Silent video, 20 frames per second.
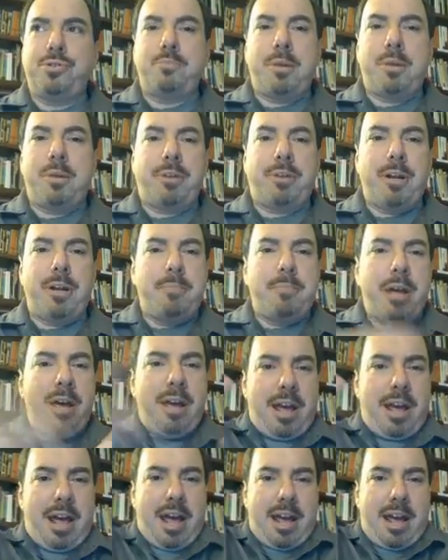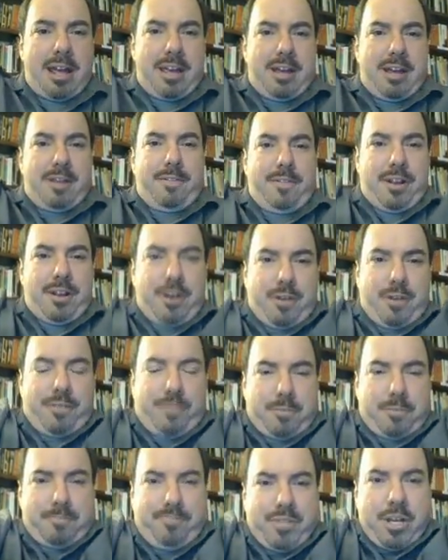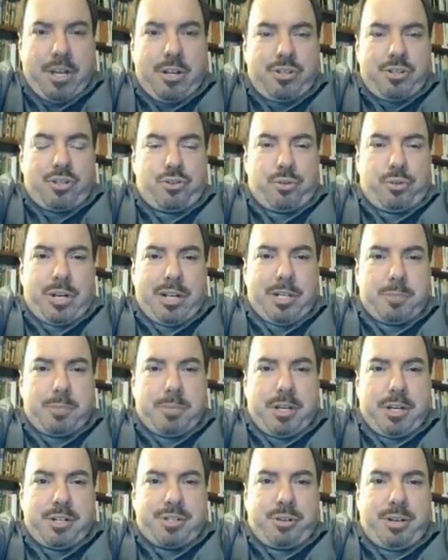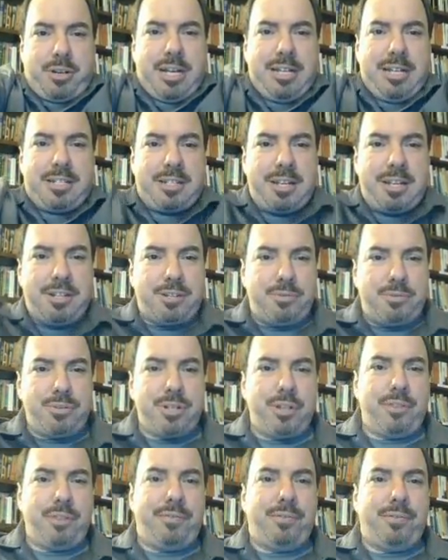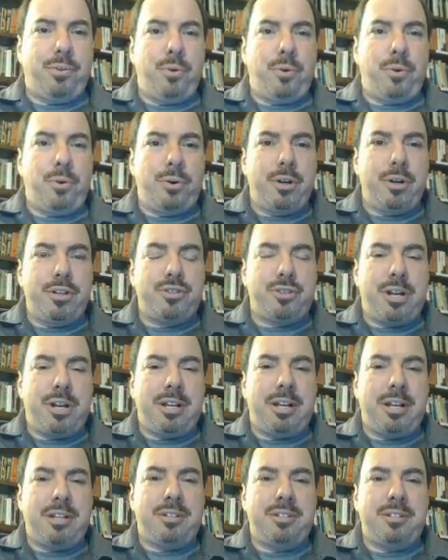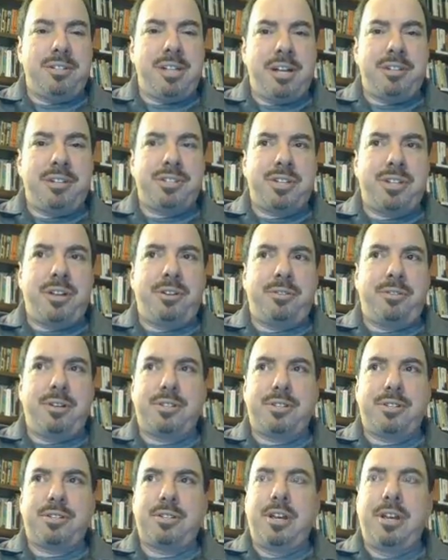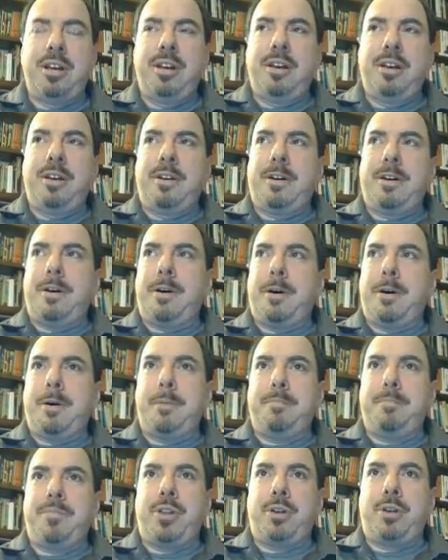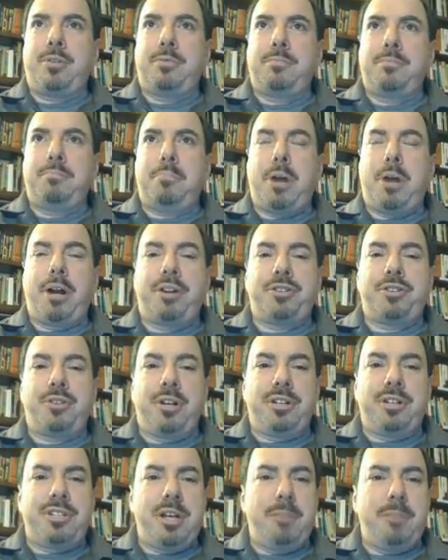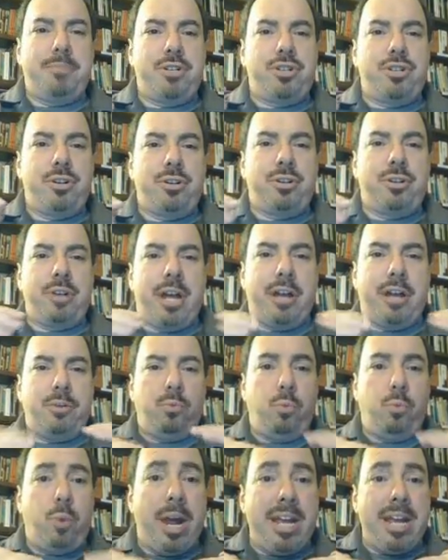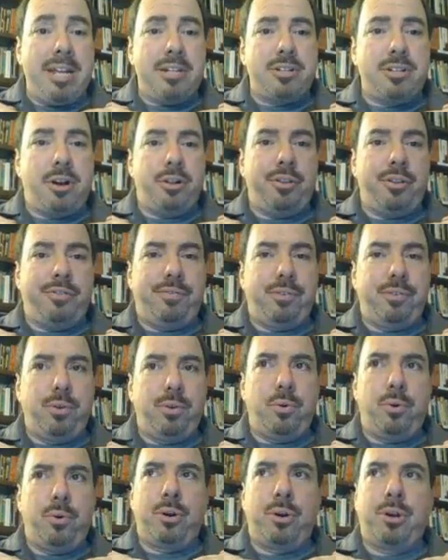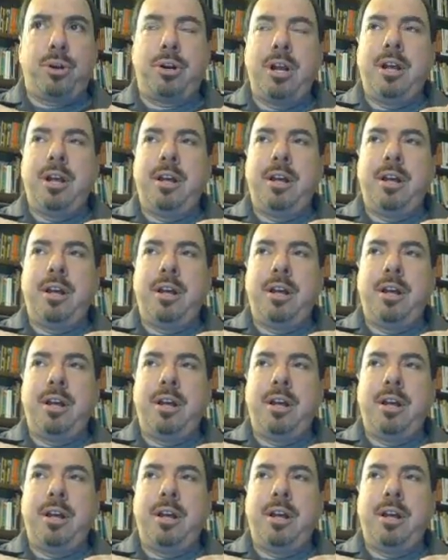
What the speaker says: Remember him hanging, from strings because there are heat sensors in the floor, and he's trying to get to the data center, and they're monitoring temperature and weight on the floor,